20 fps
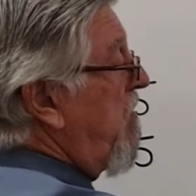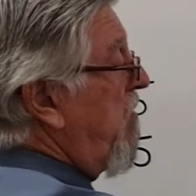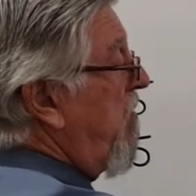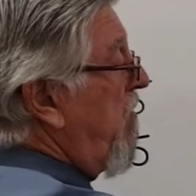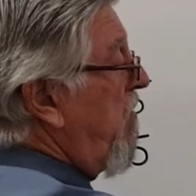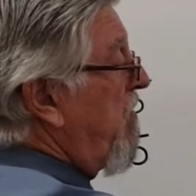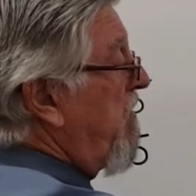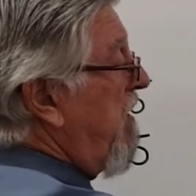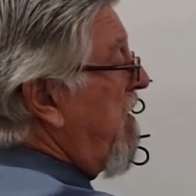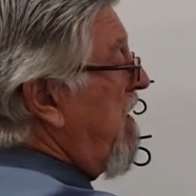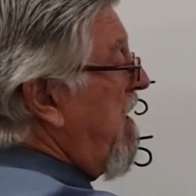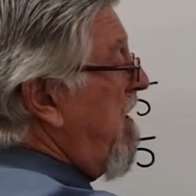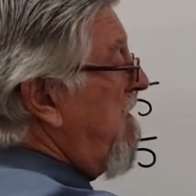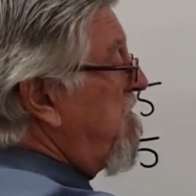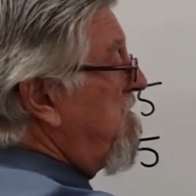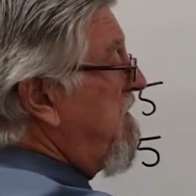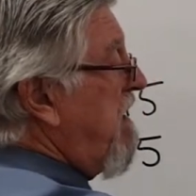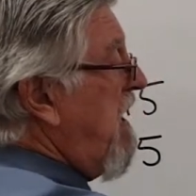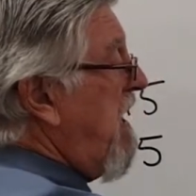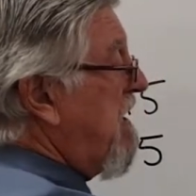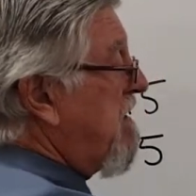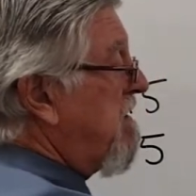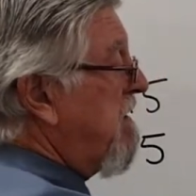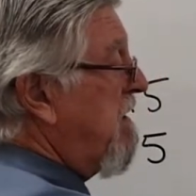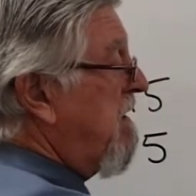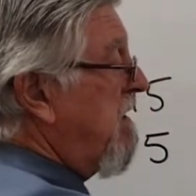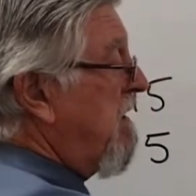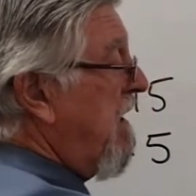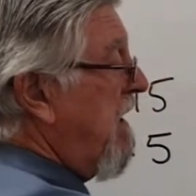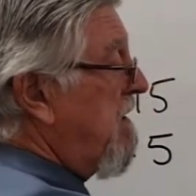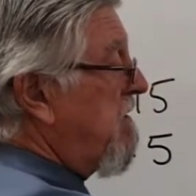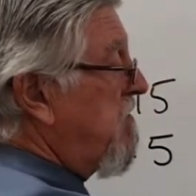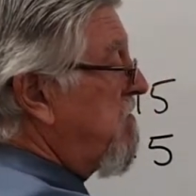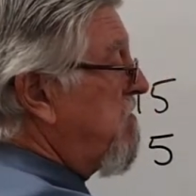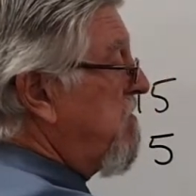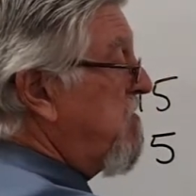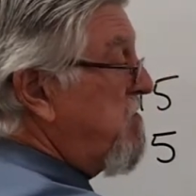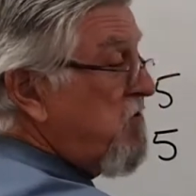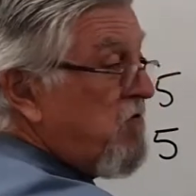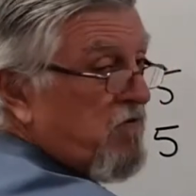or they'll have that, and the
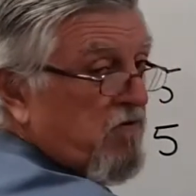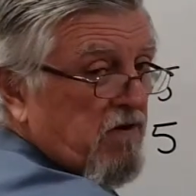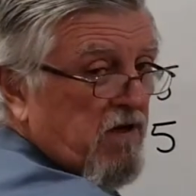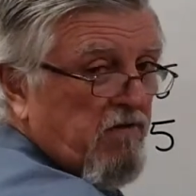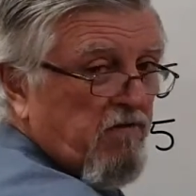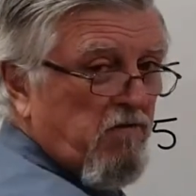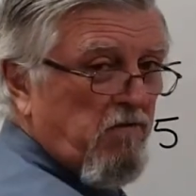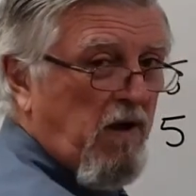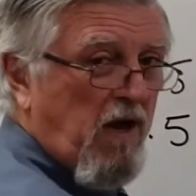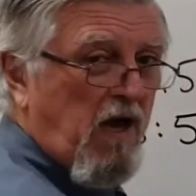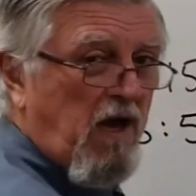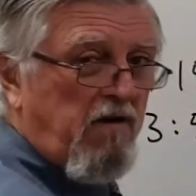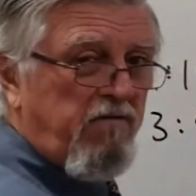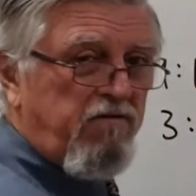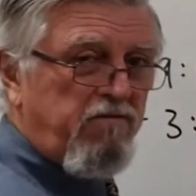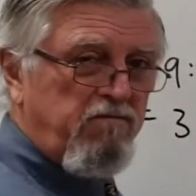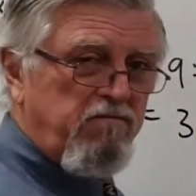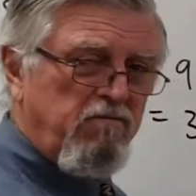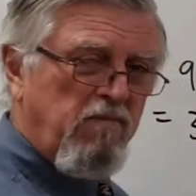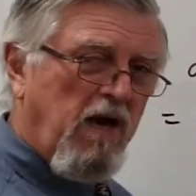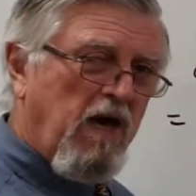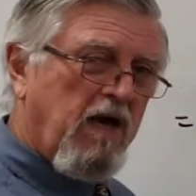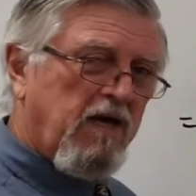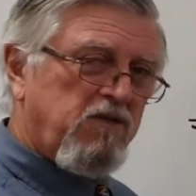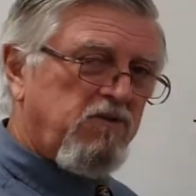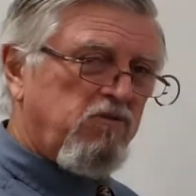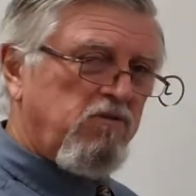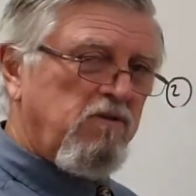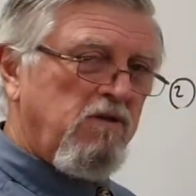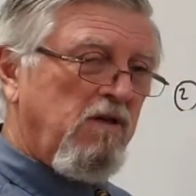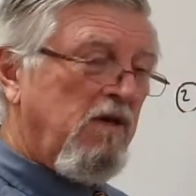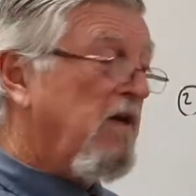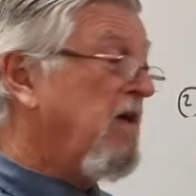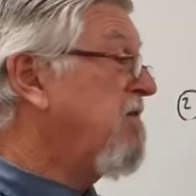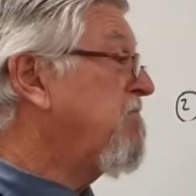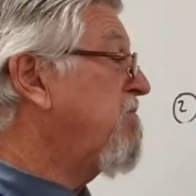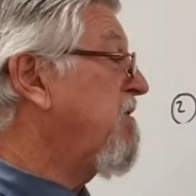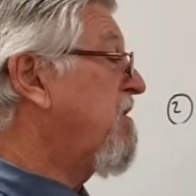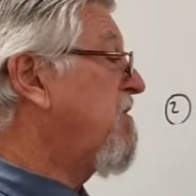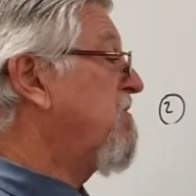teachers will give them half marks
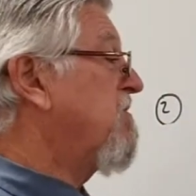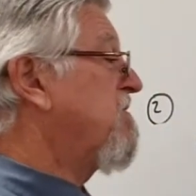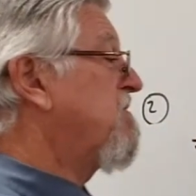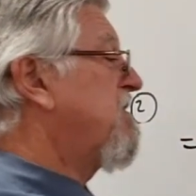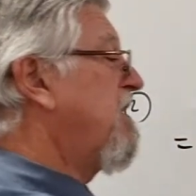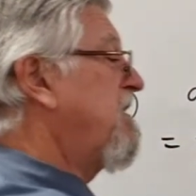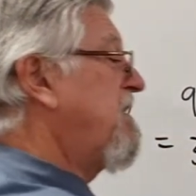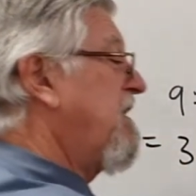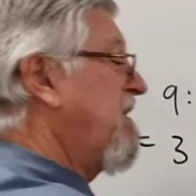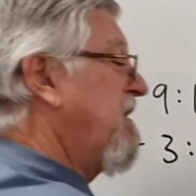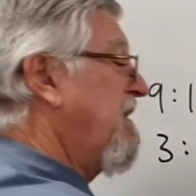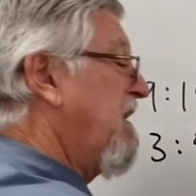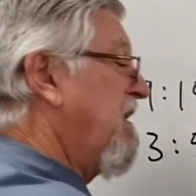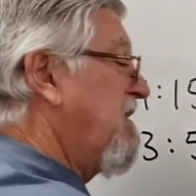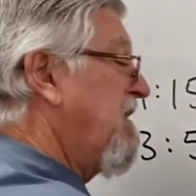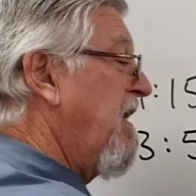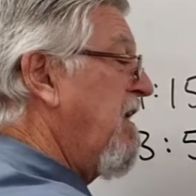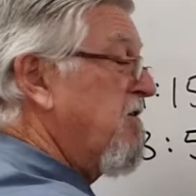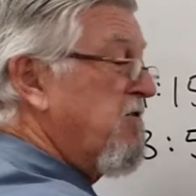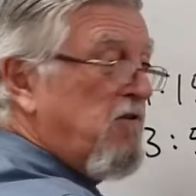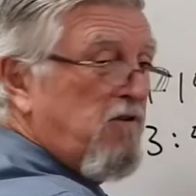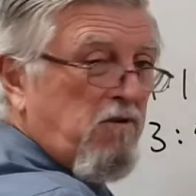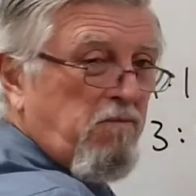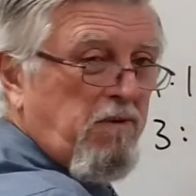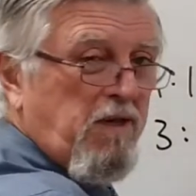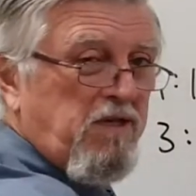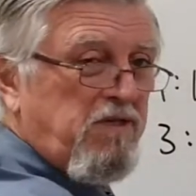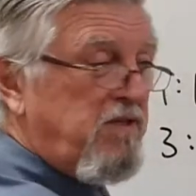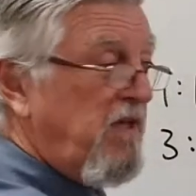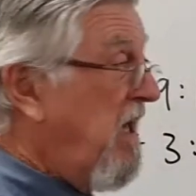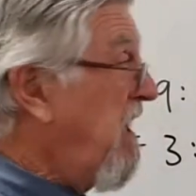because they didn't get down to the best